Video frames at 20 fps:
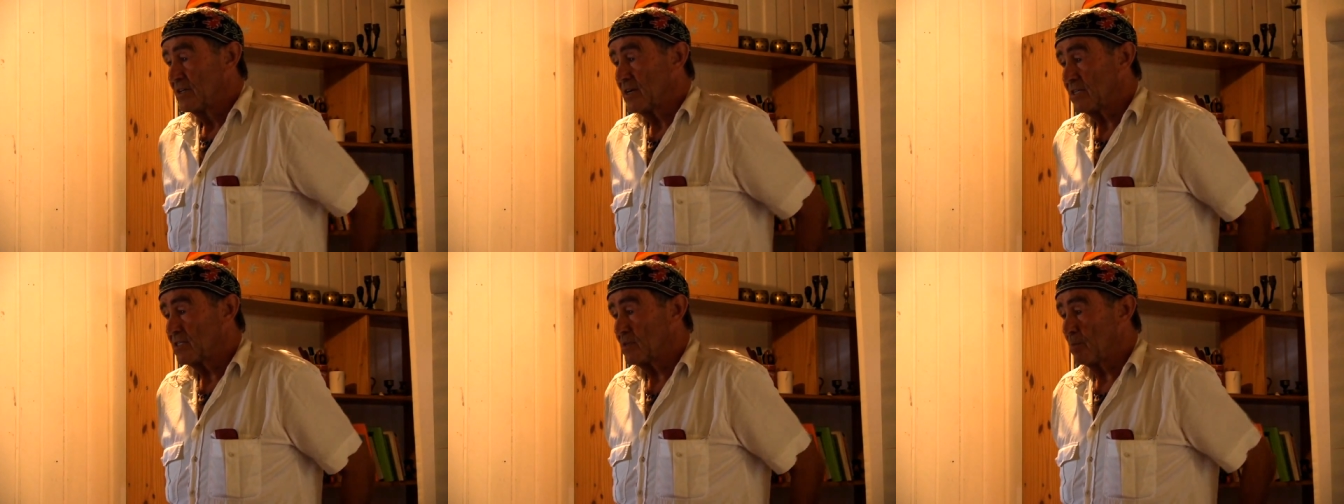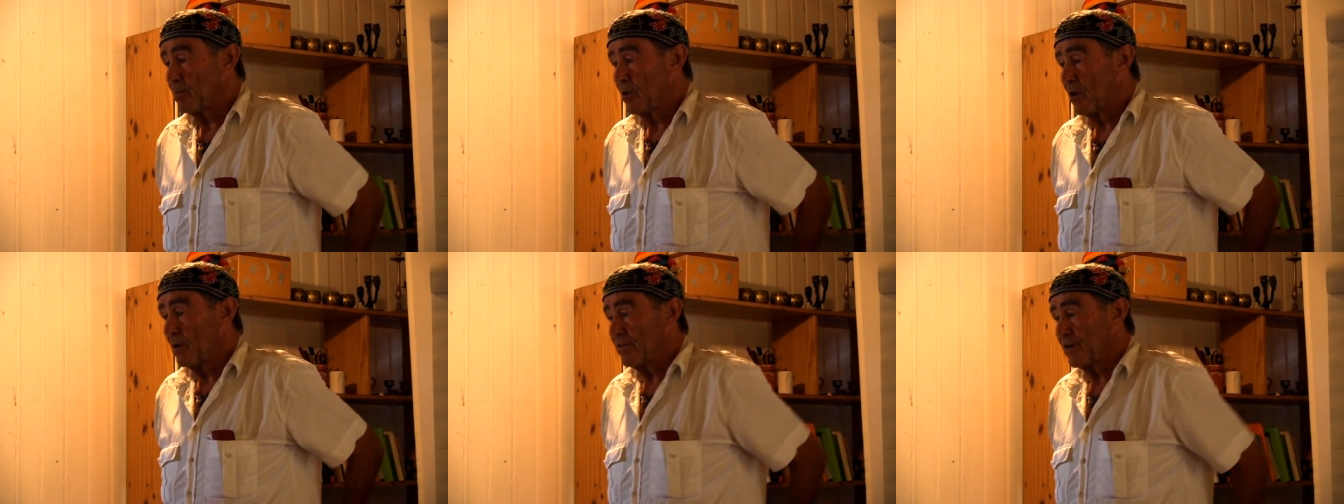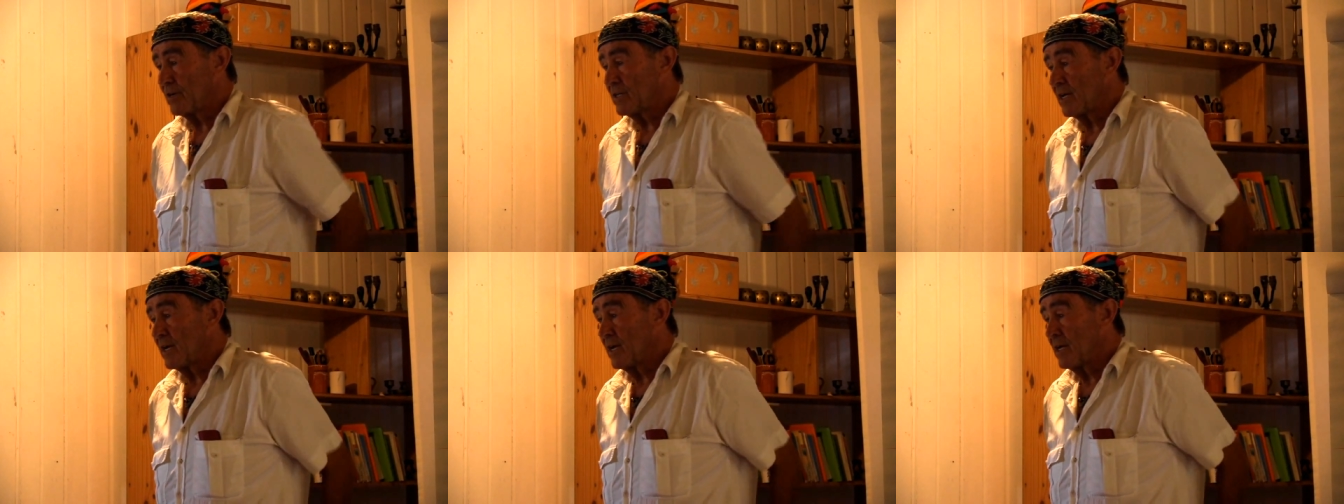That's a
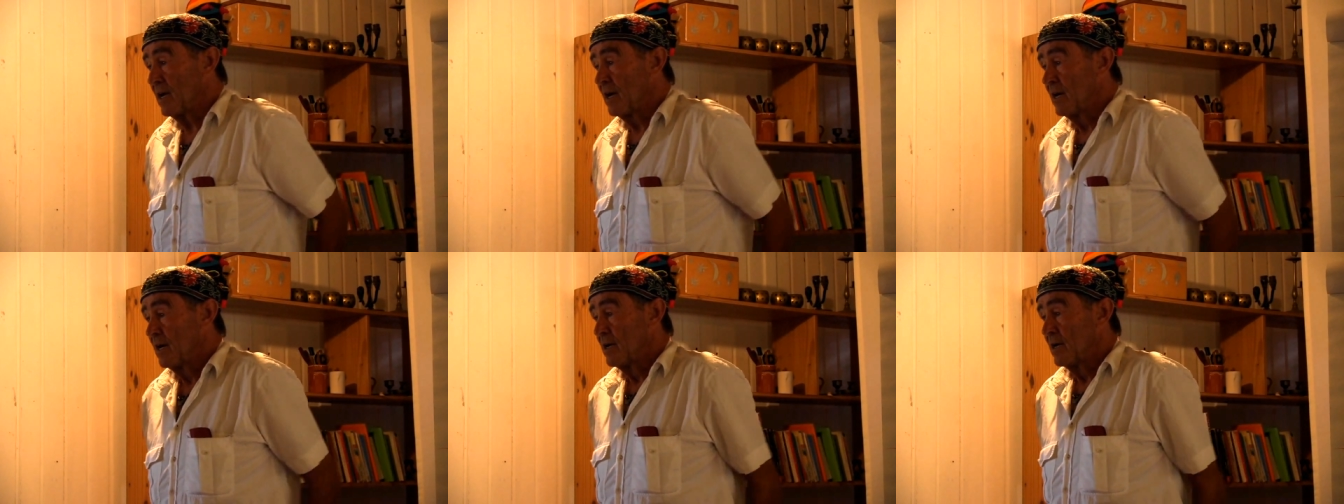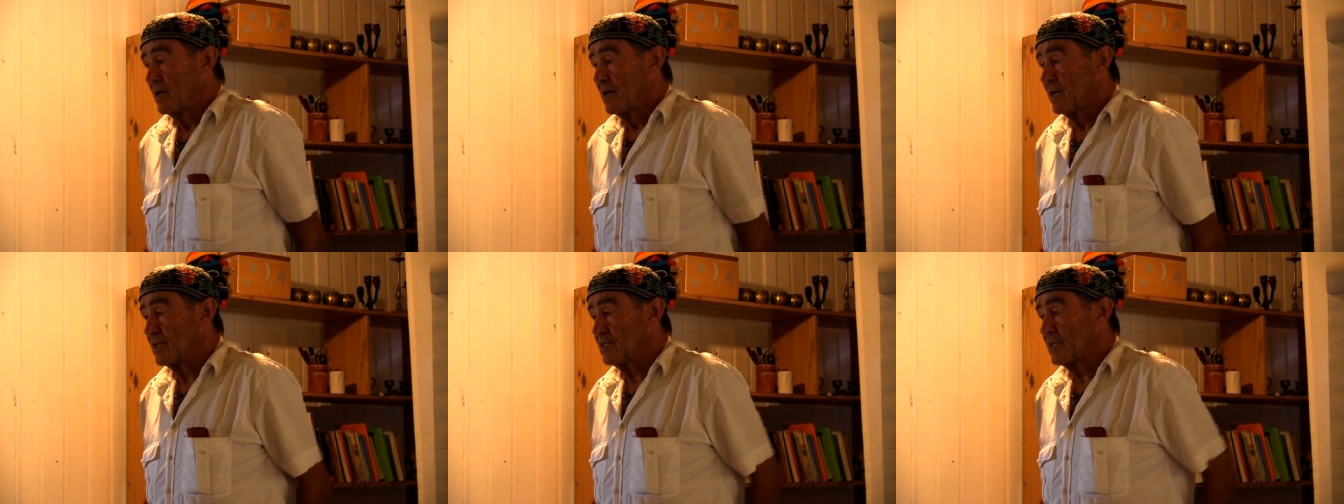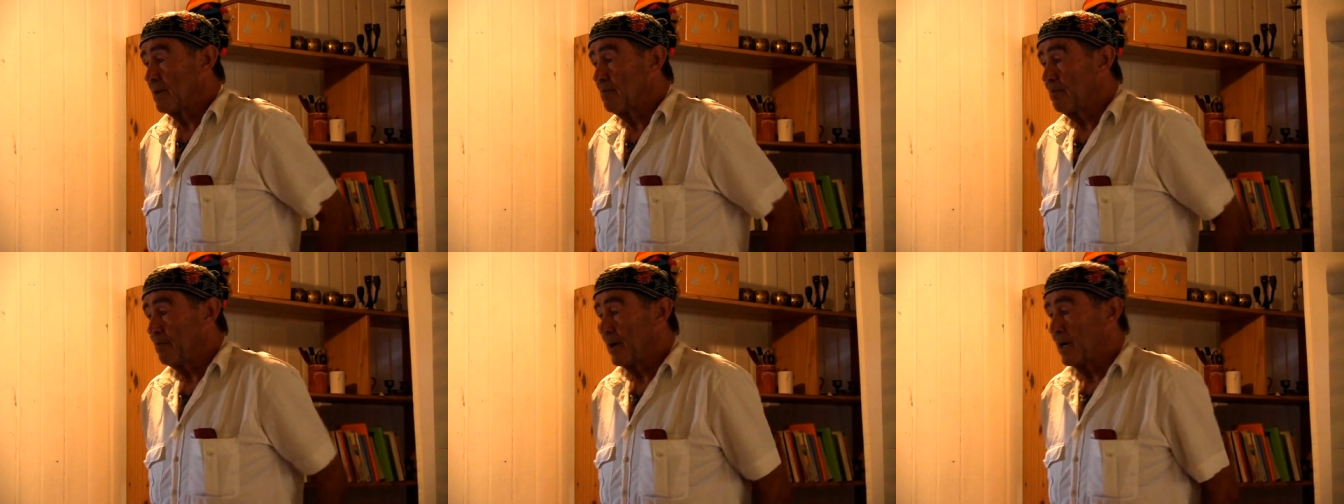perfect, a
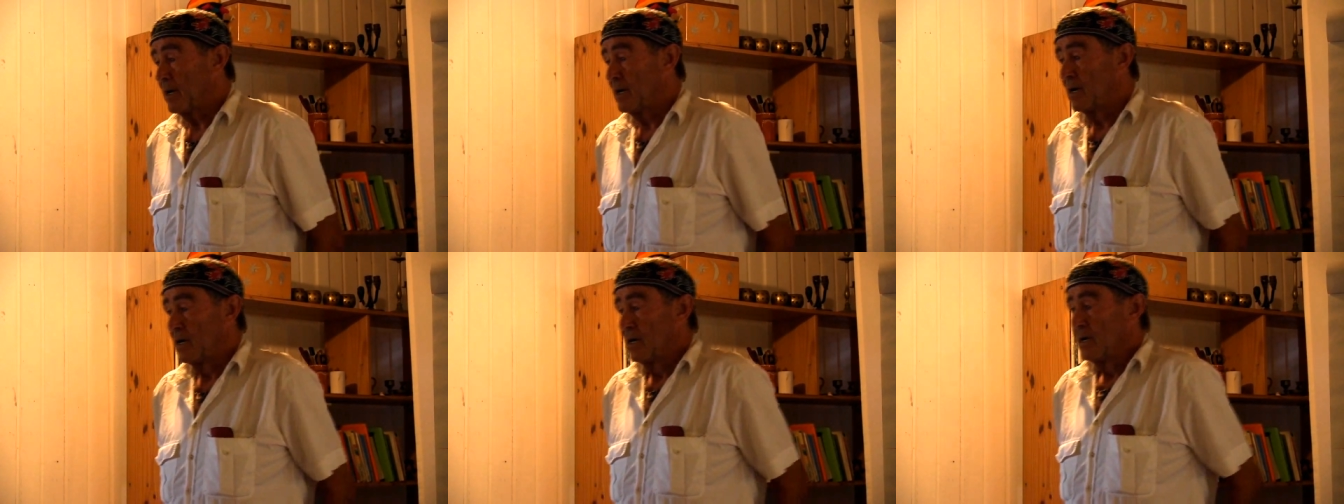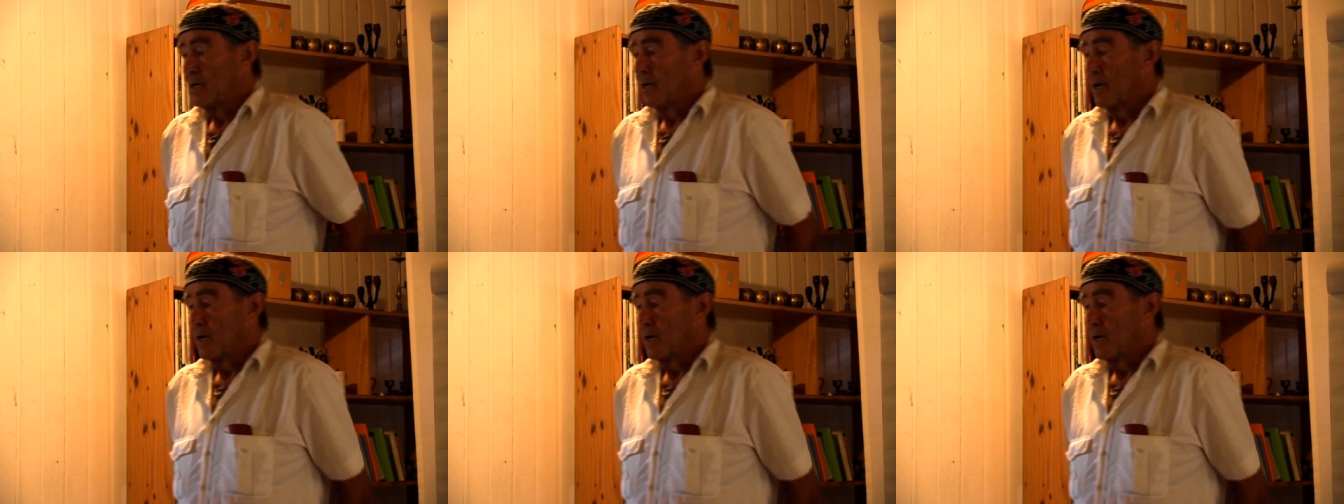simple